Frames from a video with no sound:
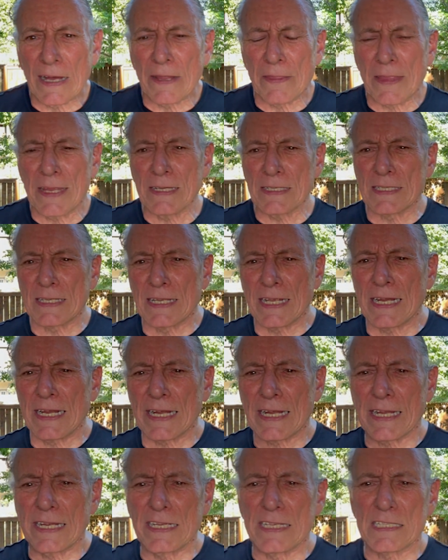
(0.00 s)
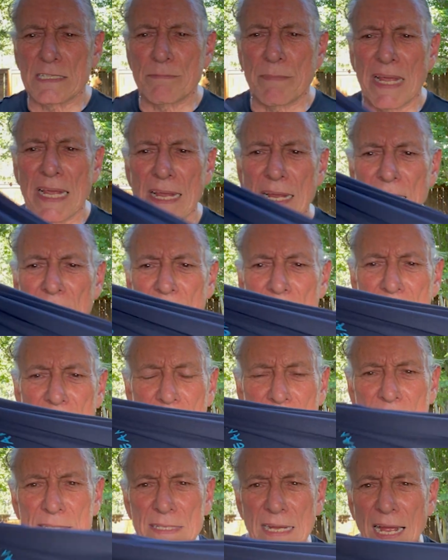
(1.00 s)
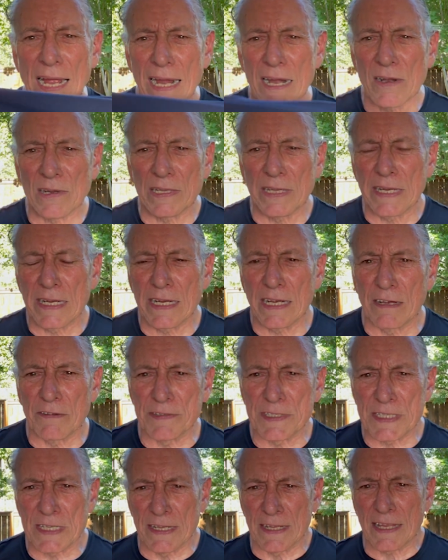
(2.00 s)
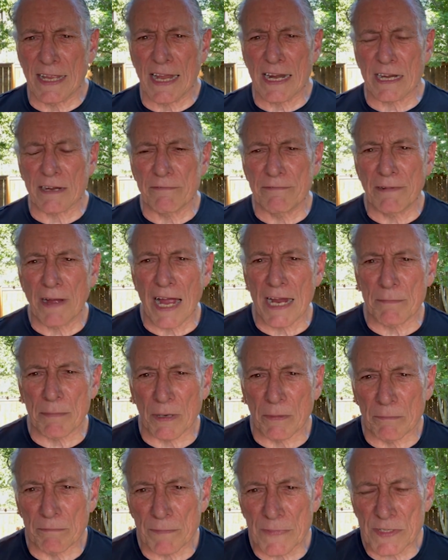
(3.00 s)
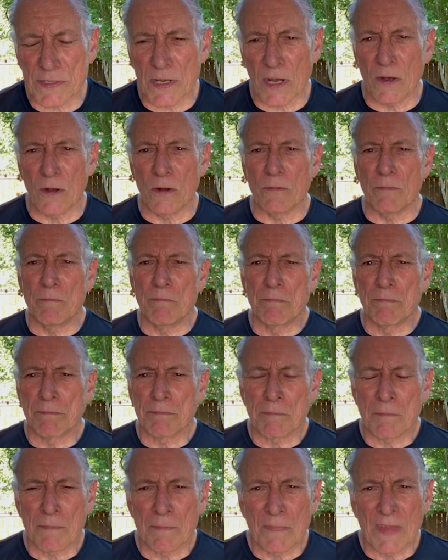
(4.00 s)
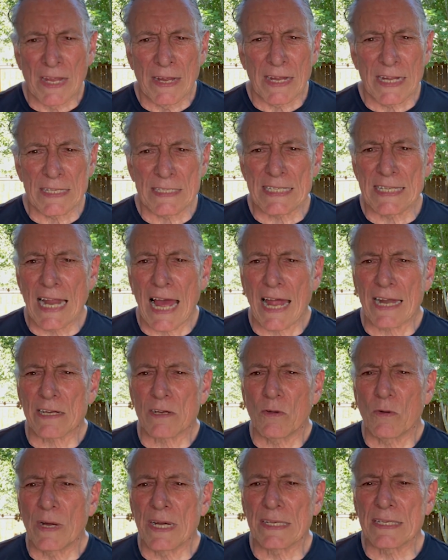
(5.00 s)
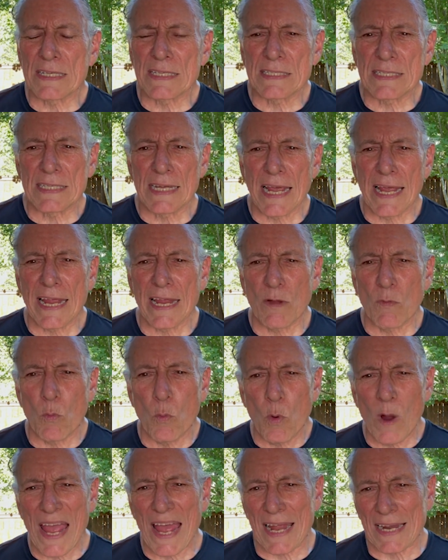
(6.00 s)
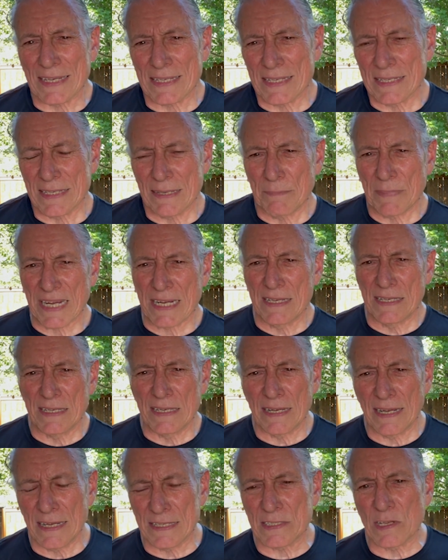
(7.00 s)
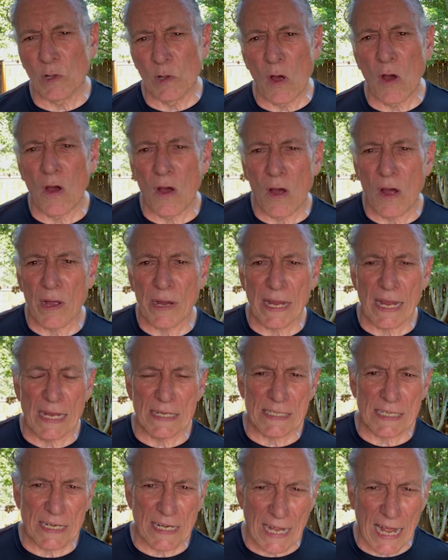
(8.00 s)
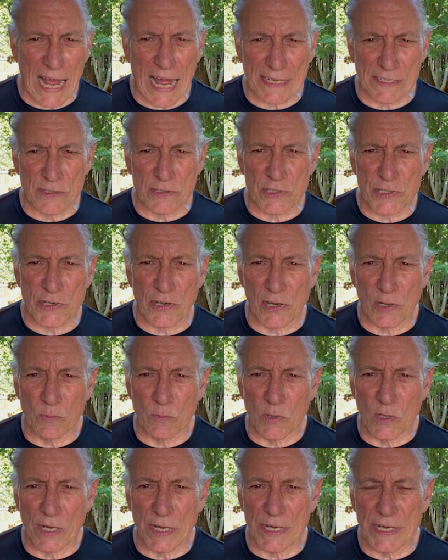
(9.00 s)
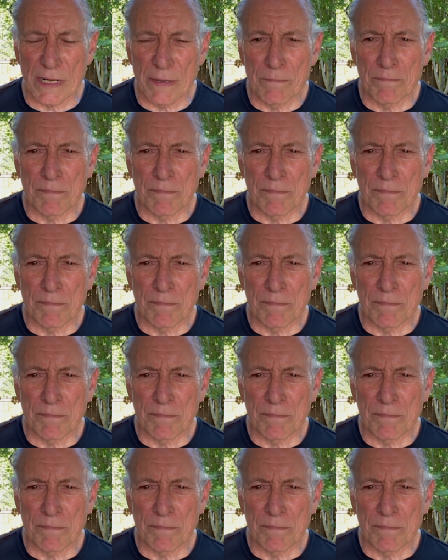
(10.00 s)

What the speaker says: This thing is made entirely of synthetic fiber, so it's not going to stay wet as long as a cotton shirt would,